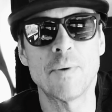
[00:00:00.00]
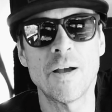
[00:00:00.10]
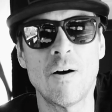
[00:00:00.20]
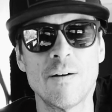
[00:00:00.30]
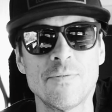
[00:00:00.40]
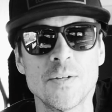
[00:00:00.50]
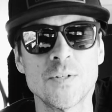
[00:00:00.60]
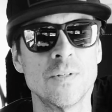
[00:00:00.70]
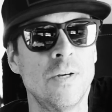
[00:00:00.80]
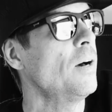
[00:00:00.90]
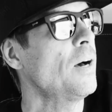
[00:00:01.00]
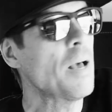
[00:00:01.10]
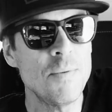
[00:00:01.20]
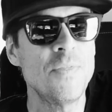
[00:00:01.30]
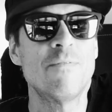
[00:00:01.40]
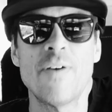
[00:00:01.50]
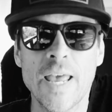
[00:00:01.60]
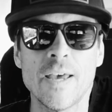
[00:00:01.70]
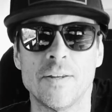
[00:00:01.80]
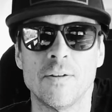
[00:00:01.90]
my office. I'm in the
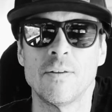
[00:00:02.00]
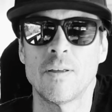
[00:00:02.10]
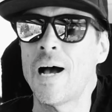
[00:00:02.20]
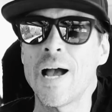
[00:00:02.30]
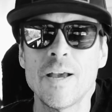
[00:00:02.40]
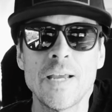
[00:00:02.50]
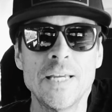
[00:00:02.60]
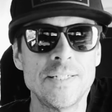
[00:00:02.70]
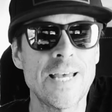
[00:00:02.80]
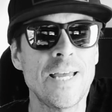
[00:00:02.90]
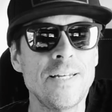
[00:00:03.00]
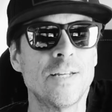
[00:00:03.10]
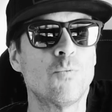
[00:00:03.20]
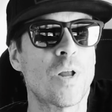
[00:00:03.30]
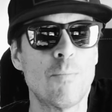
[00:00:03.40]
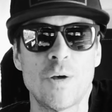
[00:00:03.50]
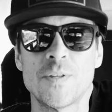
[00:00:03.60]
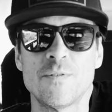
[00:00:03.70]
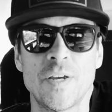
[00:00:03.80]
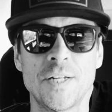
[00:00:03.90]
van. I intended, when I bought
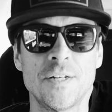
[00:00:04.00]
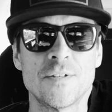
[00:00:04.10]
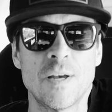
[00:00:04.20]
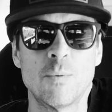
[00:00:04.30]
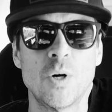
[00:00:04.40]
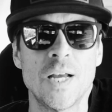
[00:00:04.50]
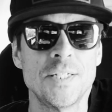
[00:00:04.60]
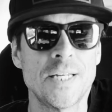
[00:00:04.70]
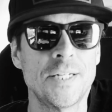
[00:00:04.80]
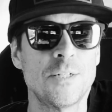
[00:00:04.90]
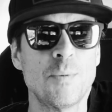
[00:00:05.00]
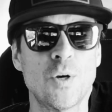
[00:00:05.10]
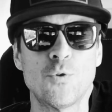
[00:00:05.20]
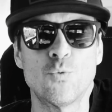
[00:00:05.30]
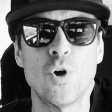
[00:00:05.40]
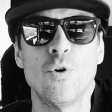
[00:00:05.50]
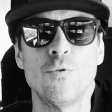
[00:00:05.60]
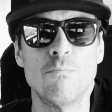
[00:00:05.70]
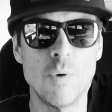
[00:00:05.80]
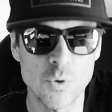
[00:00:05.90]
this van in December, I intended to be on the
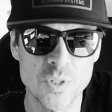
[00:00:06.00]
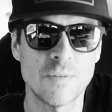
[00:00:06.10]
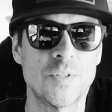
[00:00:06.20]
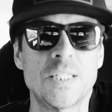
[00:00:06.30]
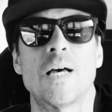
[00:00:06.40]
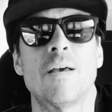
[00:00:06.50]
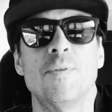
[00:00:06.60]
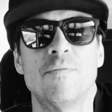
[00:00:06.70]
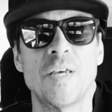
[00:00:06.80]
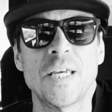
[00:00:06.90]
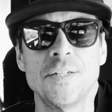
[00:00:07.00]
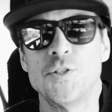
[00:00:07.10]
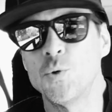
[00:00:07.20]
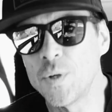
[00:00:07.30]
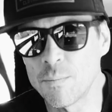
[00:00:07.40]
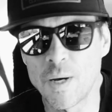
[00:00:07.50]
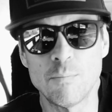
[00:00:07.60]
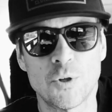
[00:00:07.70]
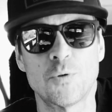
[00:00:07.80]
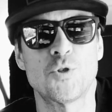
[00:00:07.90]
road most of the time in the van, doing my
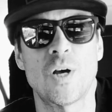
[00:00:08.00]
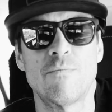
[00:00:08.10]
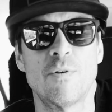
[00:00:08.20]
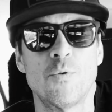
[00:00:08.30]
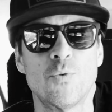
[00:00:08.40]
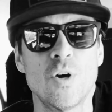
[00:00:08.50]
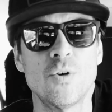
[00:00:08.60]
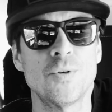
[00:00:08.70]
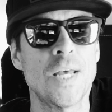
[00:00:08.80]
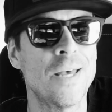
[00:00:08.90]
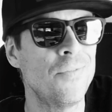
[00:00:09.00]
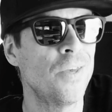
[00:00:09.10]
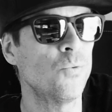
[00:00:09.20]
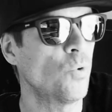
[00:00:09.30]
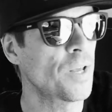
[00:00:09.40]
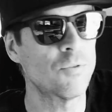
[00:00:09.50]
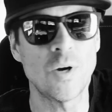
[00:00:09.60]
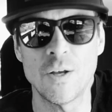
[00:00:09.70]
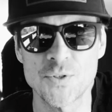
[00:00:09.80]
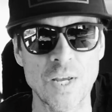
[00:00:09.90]
blurb job from the road, and then
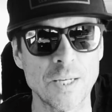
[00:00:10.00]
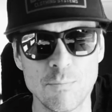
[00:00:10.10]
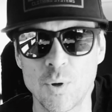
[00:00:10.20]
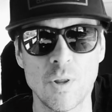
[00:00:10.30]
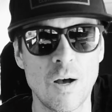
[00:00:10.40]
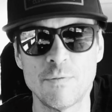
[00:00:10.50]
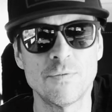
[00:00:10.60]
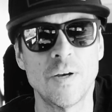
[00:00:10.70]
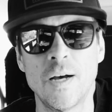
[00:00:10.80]
whatever else I could pull off